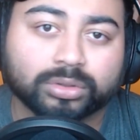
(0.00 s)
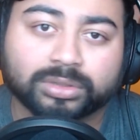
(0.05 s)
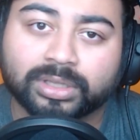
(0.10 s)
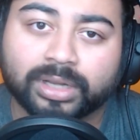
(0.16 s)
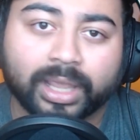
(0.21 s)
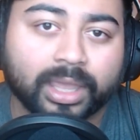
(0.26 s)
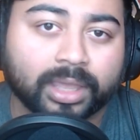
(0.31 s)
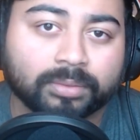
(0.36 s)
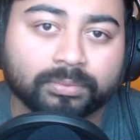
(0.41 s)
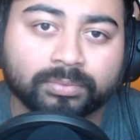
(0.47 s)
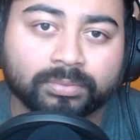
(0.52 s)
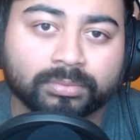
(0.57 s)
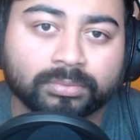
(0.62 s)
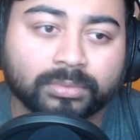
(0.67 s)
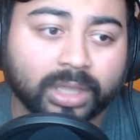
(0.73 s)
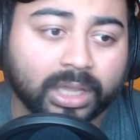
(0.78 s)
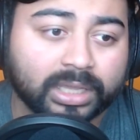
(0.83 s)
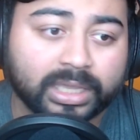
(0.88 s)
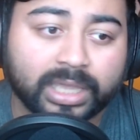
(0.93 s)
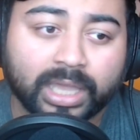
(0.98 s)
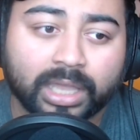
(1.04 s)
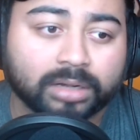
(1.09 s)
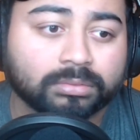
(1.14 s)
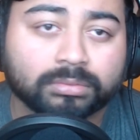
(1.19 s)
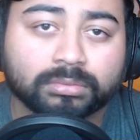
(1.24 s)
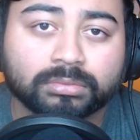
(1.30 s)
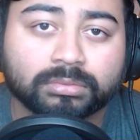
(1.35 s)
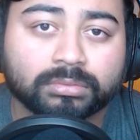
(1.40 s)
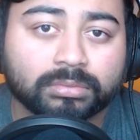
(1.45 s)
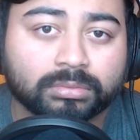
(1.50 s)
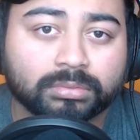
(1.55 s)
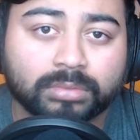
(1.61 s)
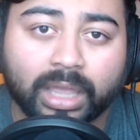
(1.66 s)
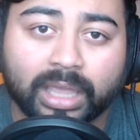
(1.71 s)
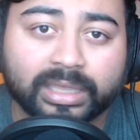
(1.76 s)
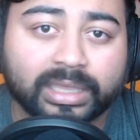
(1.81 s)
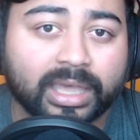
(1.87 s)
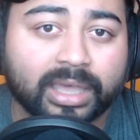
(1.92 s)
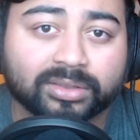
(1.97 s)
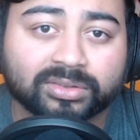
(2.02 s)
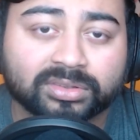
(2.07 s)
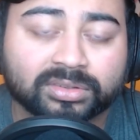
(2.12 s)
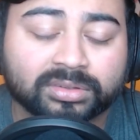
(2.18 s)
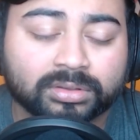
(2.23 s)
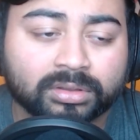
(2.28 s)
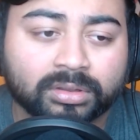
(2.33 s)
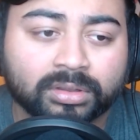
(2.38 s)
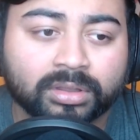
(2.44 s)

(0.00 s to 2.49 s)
today. Again, I guess.